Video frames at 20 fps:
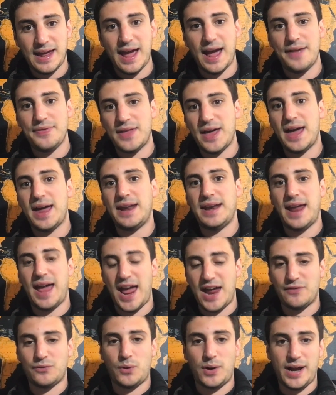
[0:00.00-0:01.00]
And then
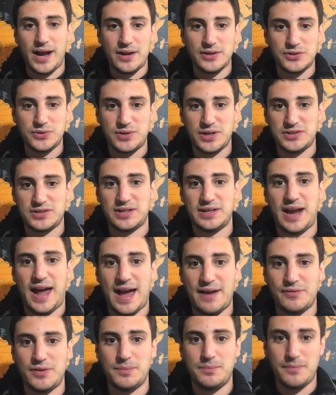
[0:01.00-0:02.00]
everyone else who doesn't
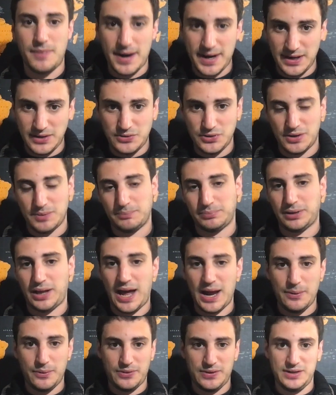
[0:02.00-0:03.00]
have the money to comply
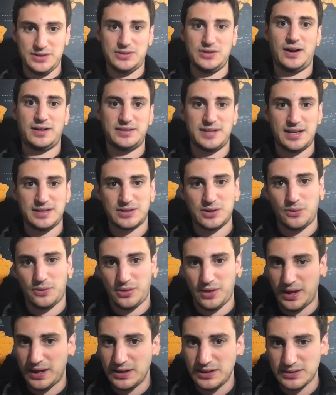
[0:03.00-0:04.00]
with these nonsensical
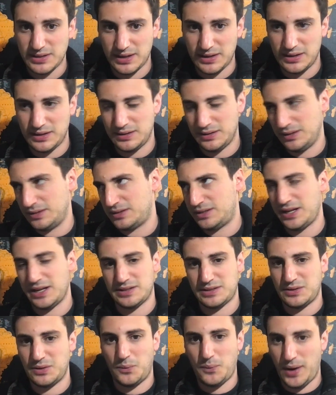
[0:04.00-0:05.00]
things, and it's
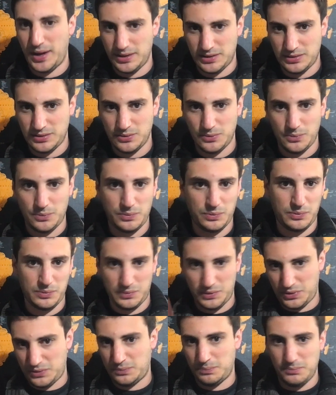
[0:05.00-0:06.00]
just a way to
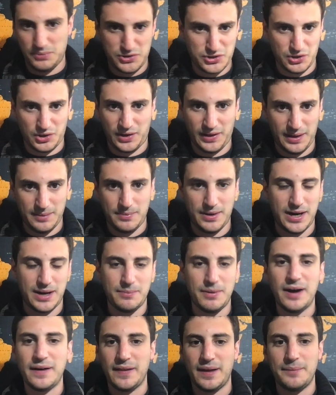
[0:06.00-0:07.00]
circulate money
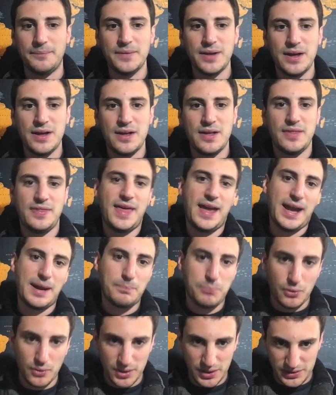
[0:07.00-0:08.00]
among them, they get
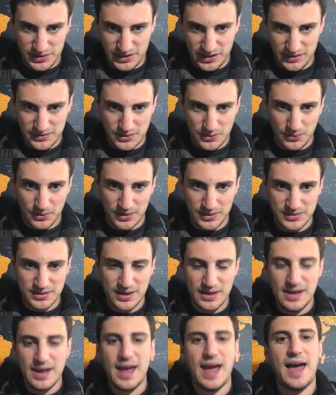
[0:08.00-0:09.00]
poor ESG scores,
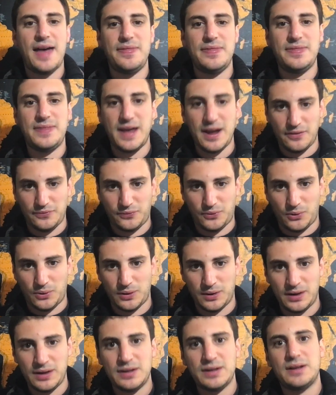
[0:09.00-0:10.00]
and
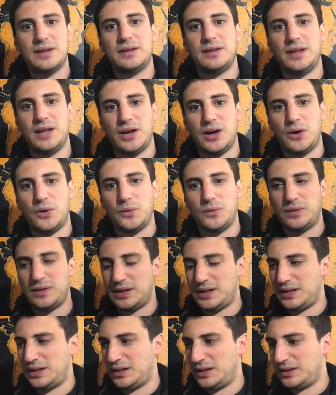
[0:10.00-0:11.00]
therefore, you know,
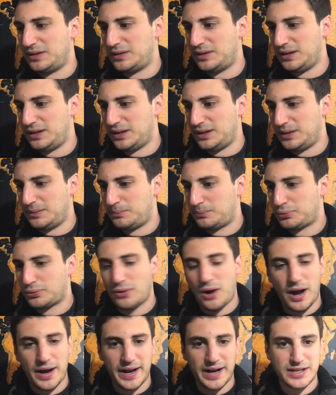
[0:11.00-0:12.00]
the
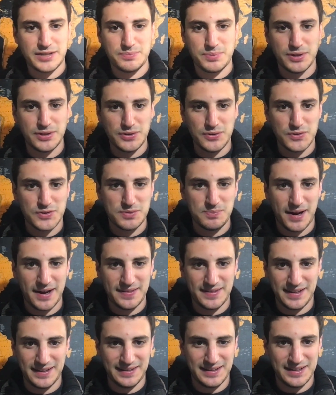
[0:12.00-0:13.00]
products produced by
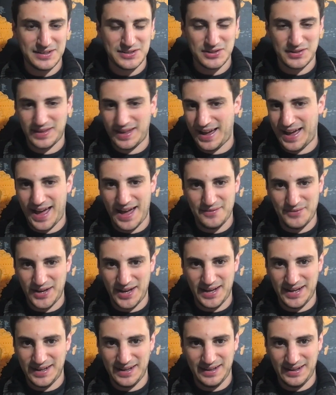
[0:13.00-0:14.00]
the elites or they have
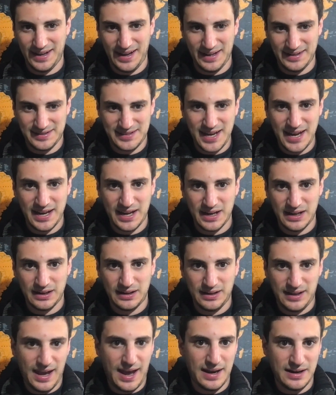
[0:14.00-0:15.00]
a say in
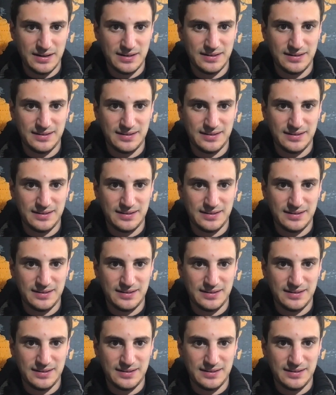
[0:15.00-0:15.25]
get,